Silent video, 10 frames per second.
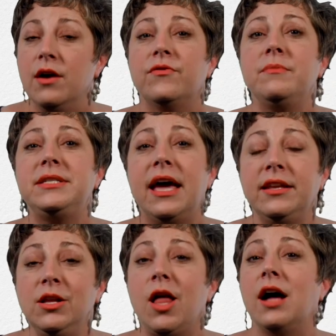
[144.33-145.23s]
from
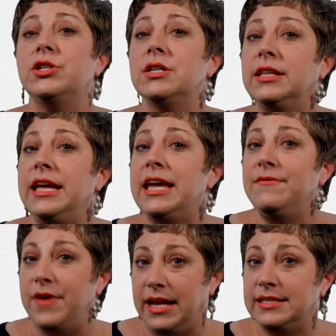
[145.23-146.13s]
technologically
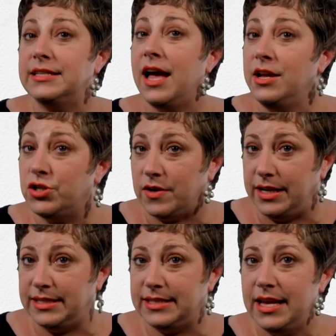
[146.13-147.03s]
advanced
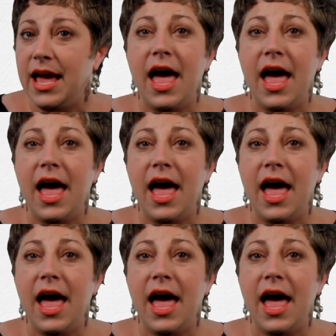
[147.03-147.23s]
countries